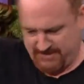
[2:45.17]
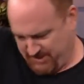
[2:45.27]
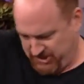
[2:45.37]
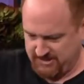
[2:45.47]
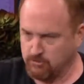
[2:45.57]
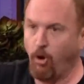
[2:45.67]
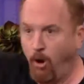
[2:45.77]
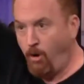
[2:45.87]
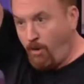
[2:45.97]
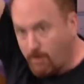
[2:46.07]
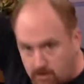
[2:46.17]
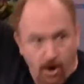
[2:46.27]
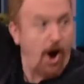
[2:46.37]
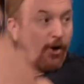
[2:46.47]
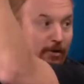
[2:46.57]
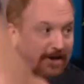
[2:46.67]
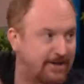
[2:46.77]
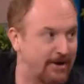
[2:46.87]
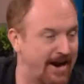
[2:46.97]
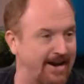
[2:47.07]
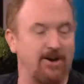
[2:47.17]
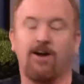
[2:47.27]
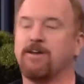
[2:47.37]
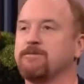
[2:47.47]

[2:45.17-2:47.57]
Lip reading: She's like, I don't want to go. Like, you're hanging on.